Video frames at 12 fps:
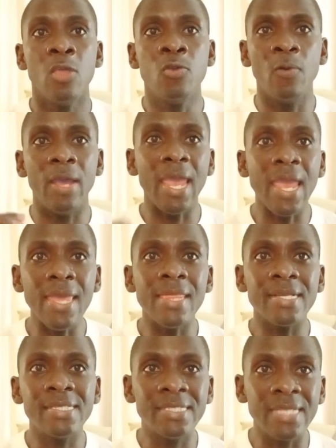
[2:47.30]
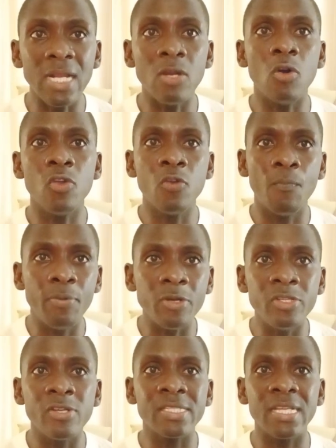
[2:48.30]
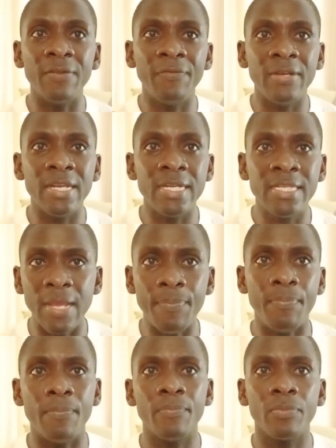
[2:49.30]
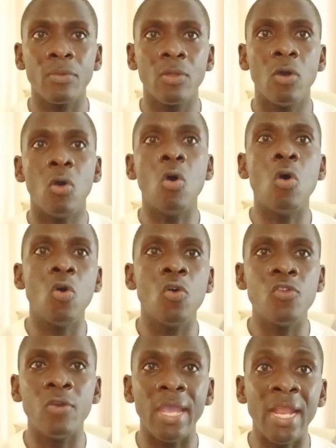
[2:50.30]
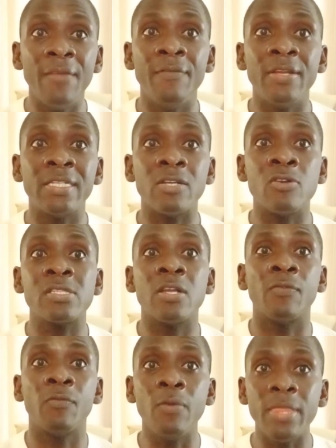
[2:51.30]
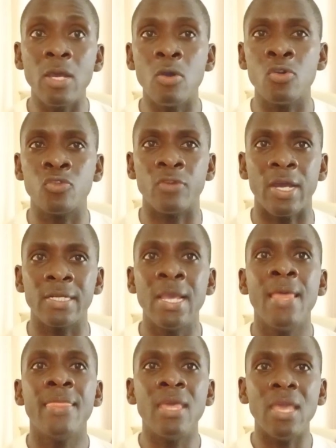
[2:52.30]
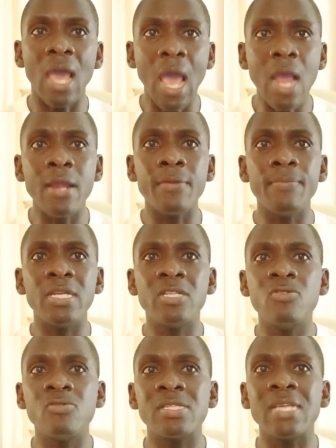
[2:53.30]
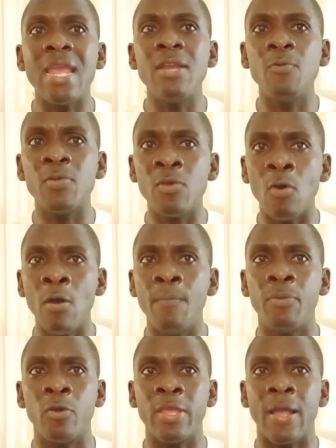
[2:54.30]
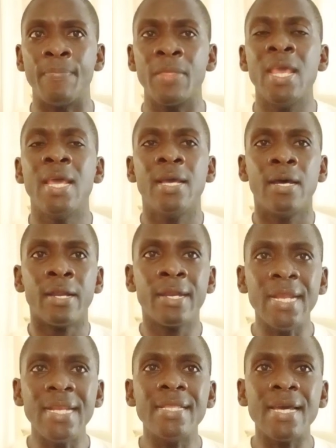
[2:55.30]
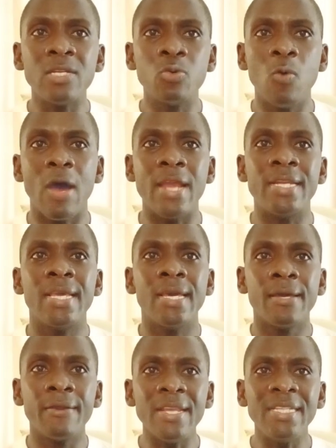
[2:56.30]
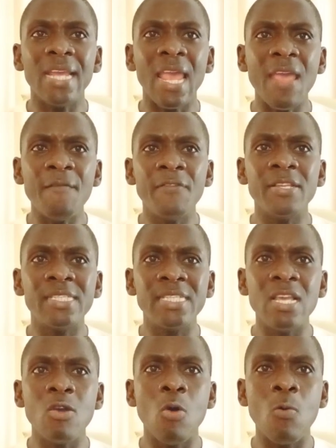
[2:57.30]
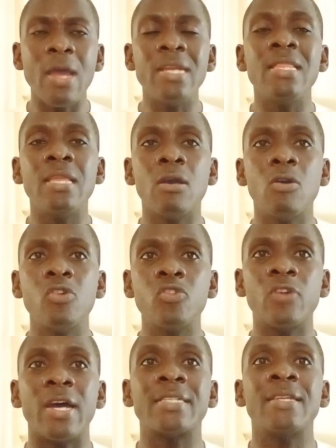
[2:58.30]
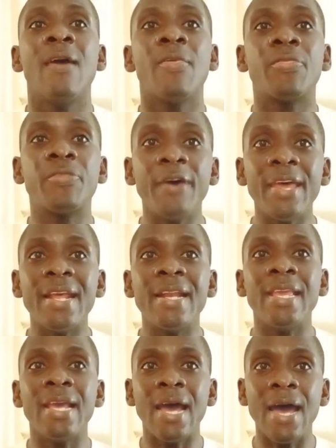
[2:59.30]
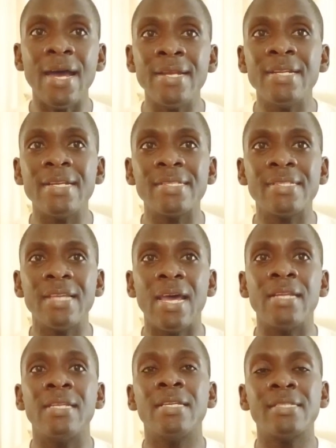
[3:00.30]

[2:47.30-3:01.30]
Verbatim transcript: You either sell or you put yourself in the deep or you elevate yourself with the contract, the agreement you sign with your employer. Read that word, read every single word in the contract, thoroughly understand